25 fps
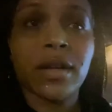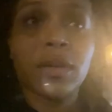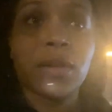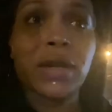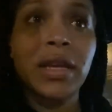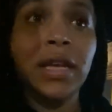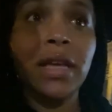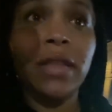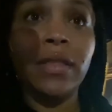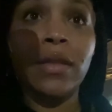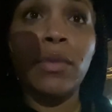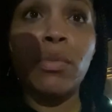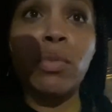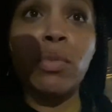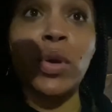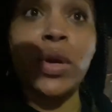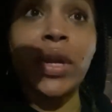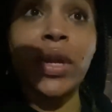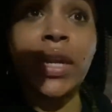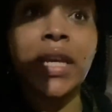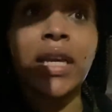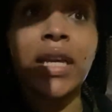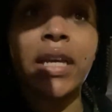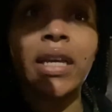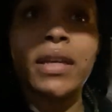in the
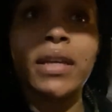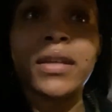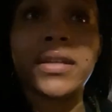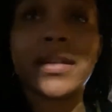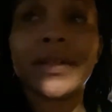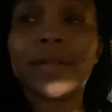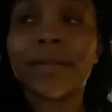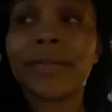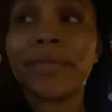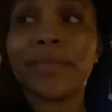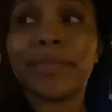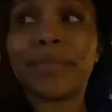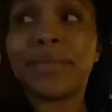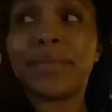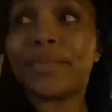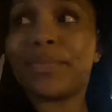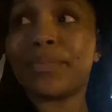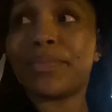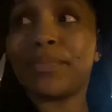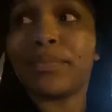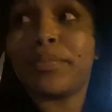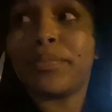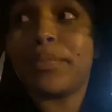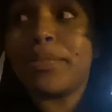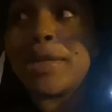
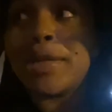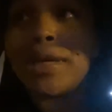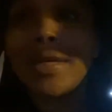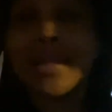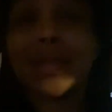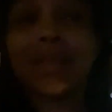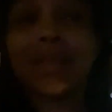morning. But other